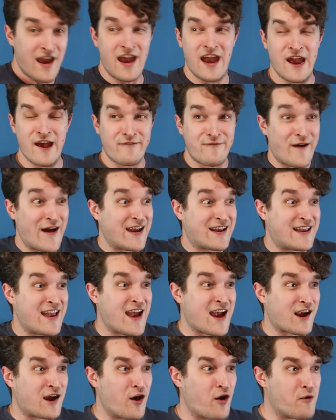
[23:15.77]
If I
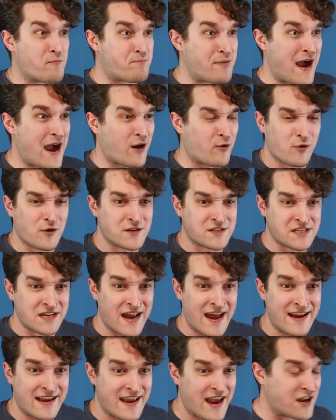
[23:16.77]
can't code backwards,
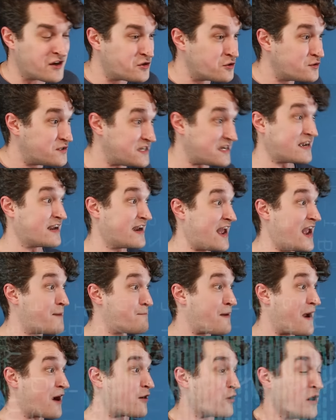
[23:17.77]
then I can't do
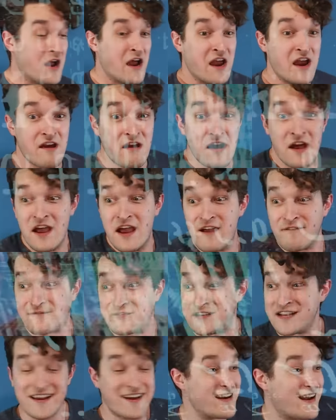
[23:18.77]
DNA backwards.
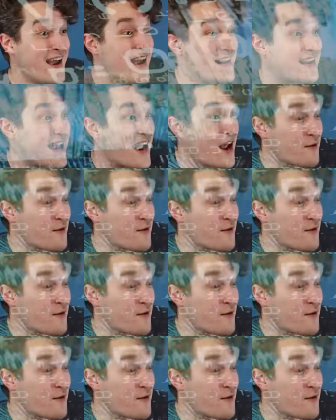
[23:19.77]
If DNA